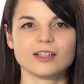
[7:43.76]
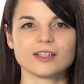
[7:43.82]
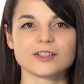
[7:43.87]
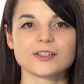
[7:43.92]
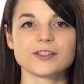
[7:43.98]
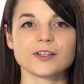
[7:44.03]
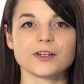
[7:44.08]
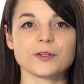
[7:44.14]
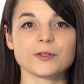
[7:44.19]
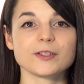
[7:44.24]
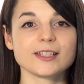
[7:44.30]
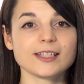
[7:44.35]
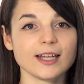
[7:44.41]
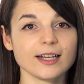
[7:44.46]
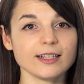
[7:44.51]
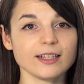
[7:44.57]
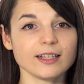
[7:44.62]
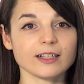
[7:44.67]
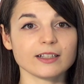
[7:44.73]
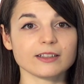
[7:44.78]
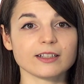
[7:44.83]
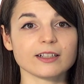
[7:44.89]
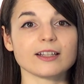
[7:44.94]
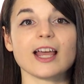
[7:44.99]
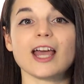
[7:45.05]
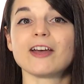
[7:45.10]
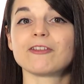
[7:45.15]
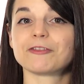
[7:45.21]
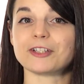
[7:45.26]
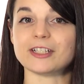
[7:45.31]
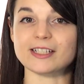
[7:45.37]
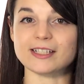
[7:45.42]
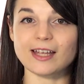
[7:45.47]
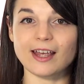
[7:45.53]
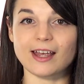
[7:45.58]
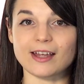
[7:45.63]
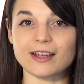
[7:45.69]
So studying a little every
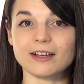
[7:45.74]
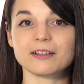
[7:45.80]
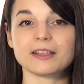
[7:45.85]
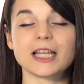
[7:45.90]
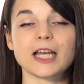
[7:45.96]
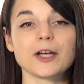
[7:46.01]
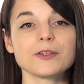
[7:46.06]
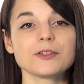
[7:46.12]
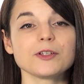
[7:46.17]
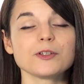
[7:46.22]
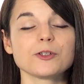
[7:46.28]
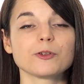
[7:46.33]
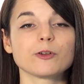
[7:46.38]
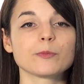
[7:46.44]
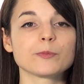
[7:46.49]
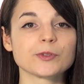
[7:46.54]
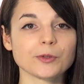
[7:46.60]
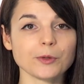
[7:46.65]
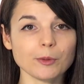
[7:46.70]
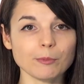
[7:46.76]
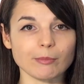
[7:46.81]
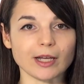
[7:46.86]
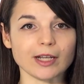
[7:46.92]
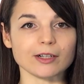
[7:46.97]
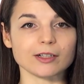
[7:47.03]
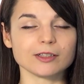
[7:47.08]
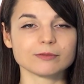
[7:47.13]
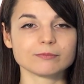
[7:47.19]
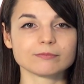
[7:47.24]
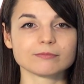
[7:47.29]
day allows you to absorb better.